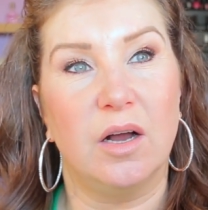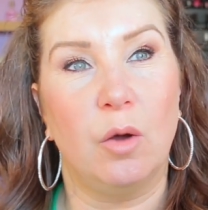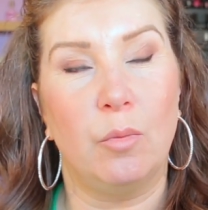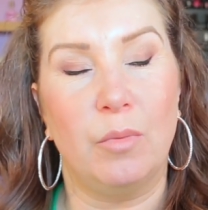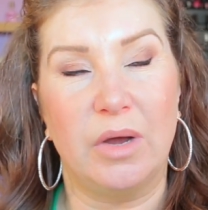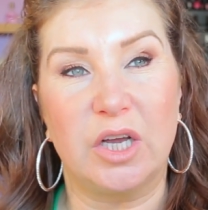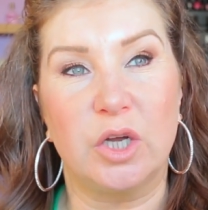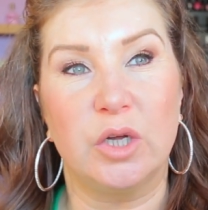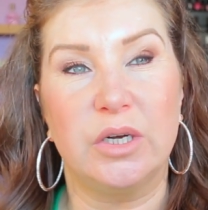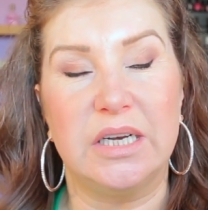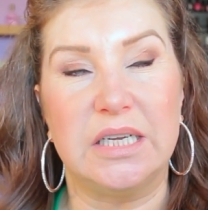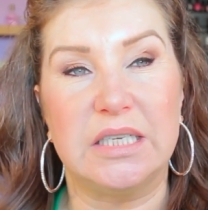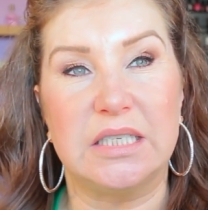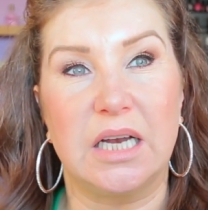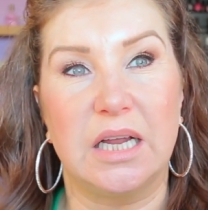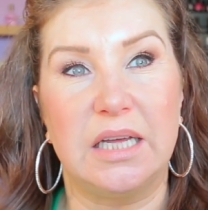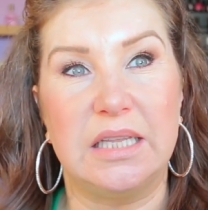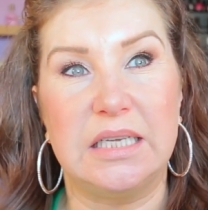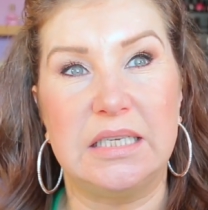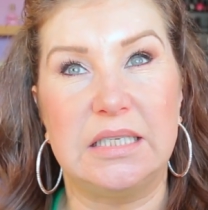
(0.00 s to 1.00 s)
oh my
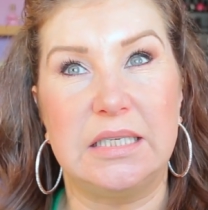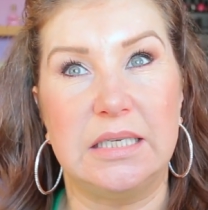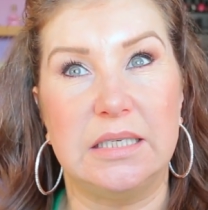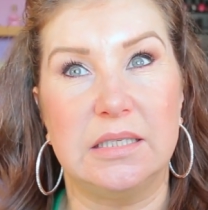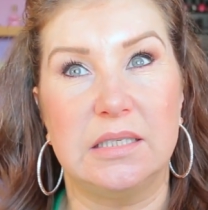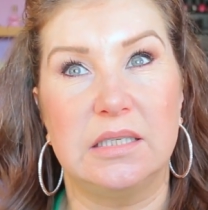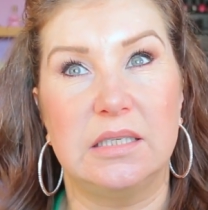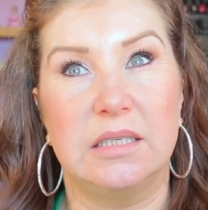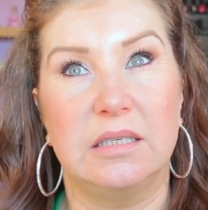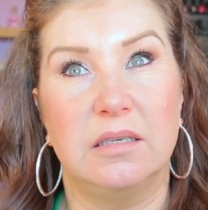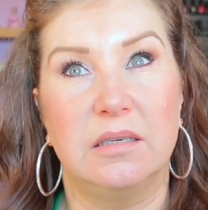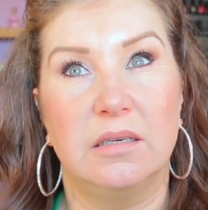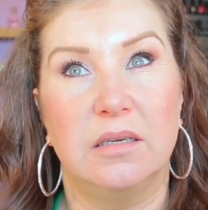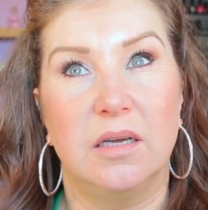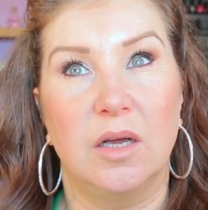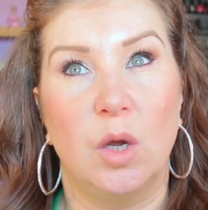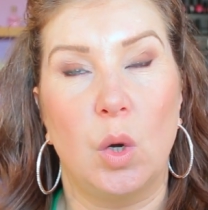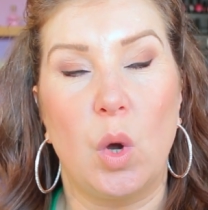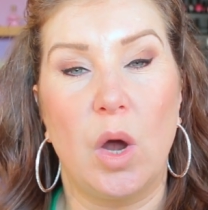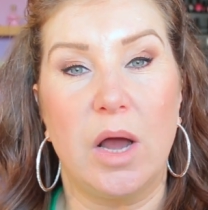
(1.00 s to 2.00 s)
goodness, like this is
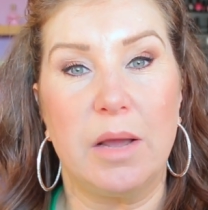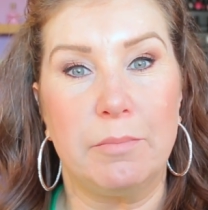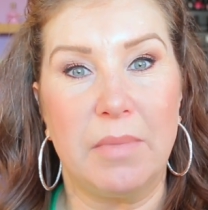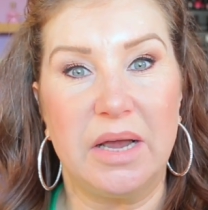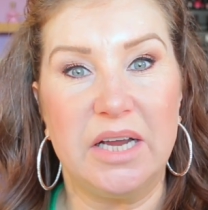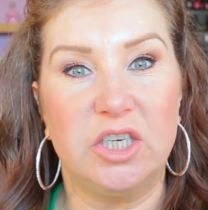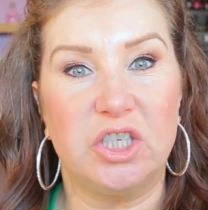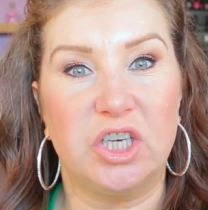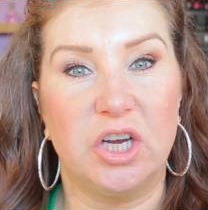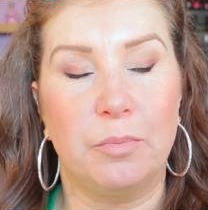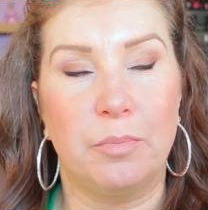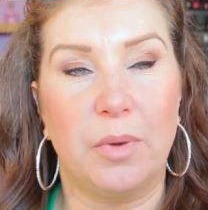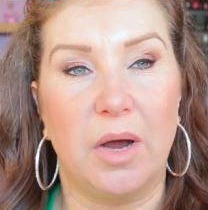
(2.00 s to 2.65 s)
quite major,